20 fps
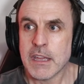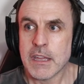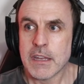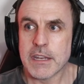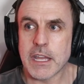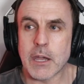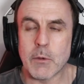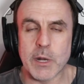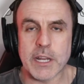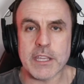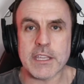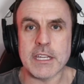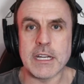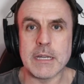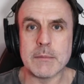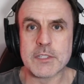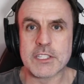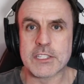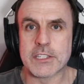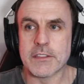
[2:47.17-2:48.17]
Now, when it
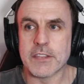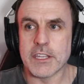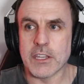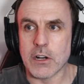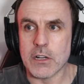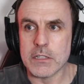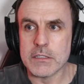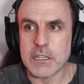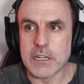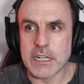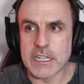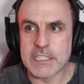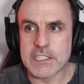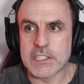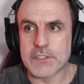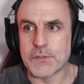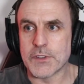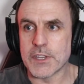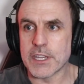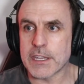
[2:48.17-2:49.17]
comes to the online
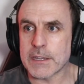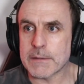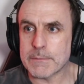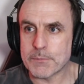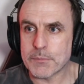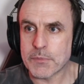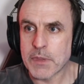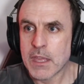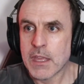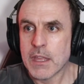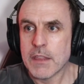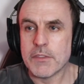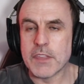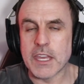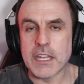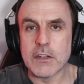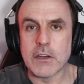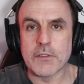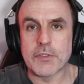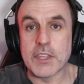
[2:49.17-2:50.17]
sphere, they're
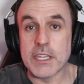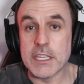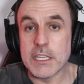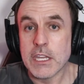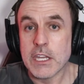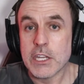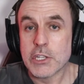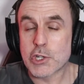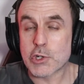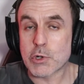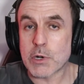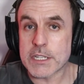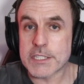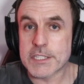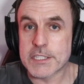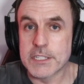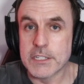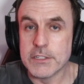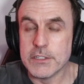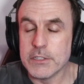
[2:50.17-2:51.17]
not the
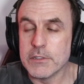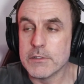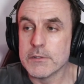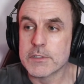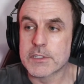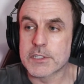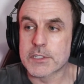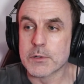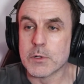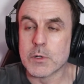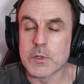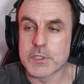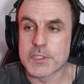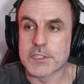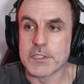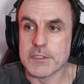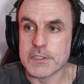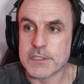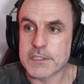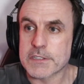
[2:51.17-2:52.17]
trusted news
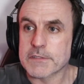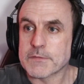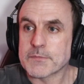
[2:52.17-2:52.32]
sources.